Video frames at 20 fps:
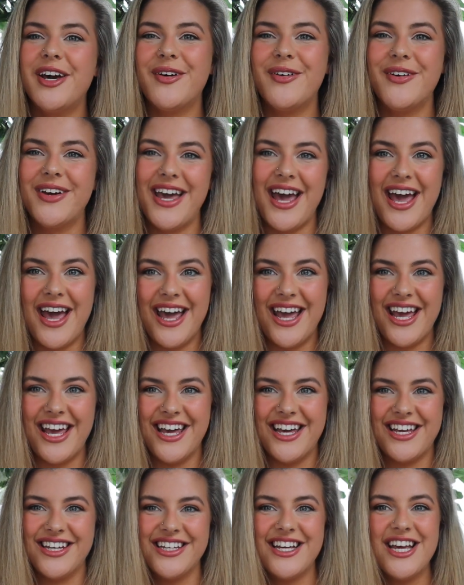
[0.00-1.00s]

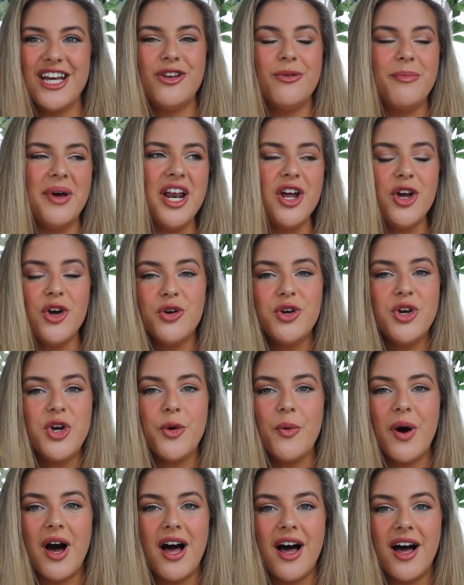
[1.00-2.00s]
okay. No matter who
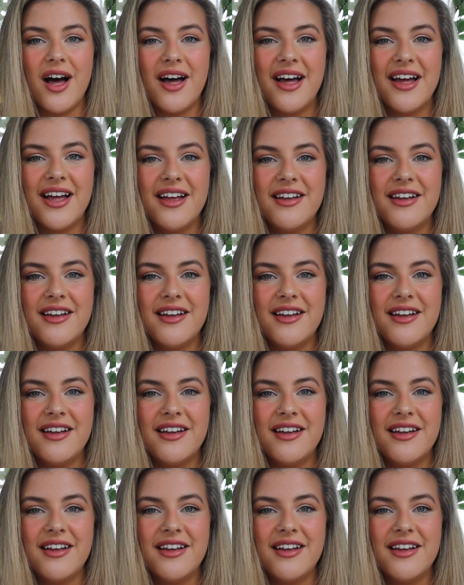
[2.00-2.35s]
you are,